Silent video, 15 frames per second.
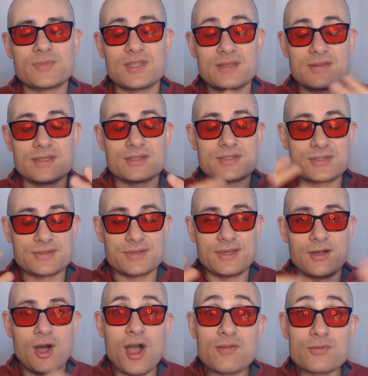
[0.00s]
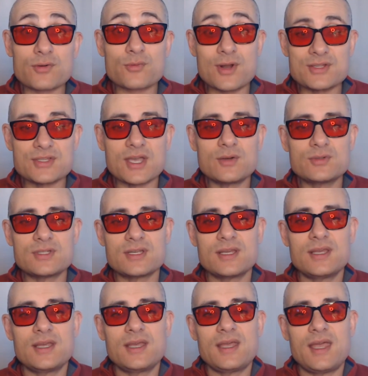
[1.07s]
this offer runs out.
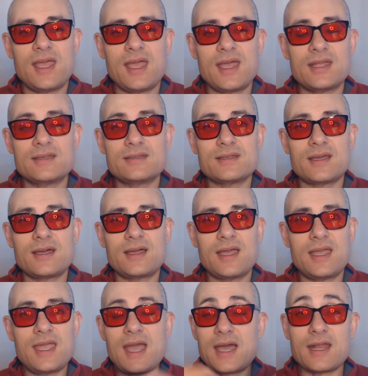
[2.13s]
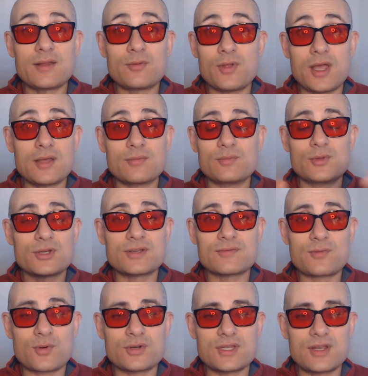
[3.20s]
And I'm looking
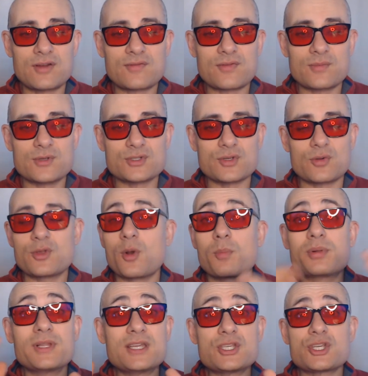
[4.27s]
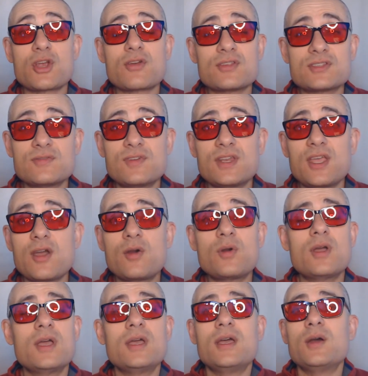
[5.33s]
forward to hearing from you. So, please share this video
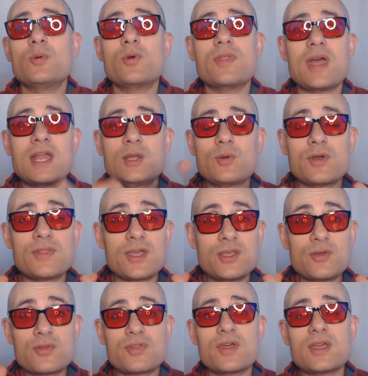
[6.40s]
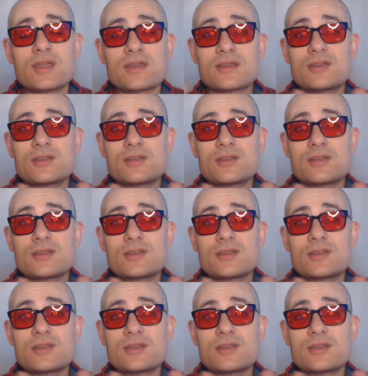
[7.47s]
with anyone that you think